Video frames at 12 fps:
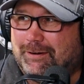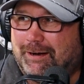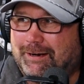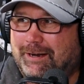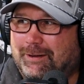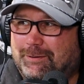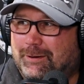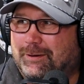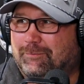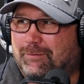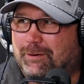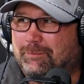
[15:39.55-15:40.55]
I can't
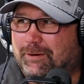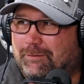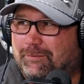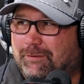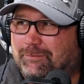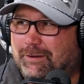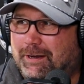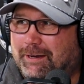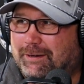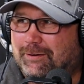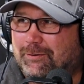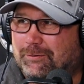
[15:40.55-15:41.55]
think of very many
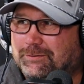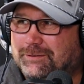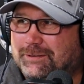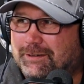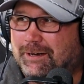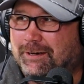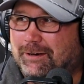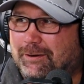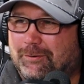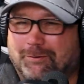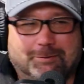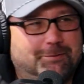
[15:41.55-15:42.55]
58-year-olds that I know.